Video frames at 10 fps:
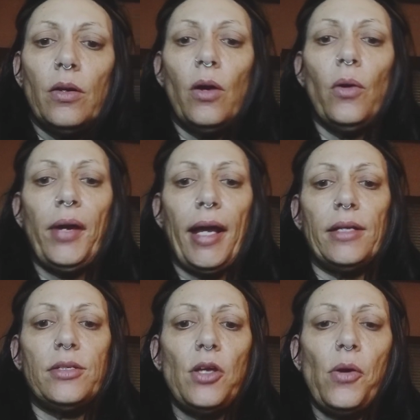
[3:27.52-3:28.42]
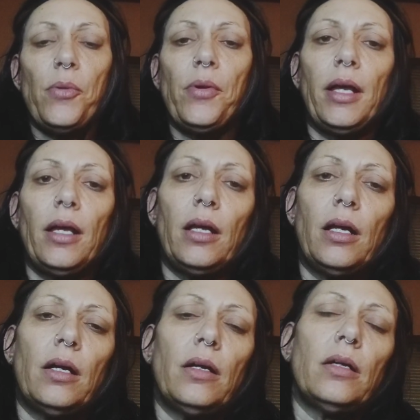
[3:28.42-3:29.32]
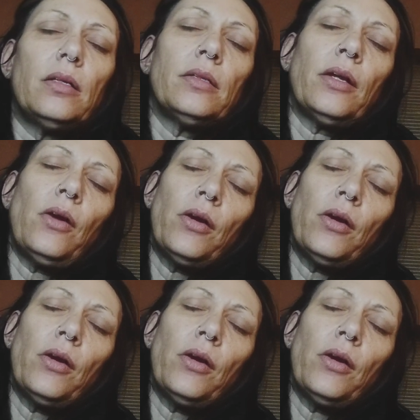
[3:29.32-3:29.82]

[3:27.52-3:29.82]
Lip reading: Okay, so there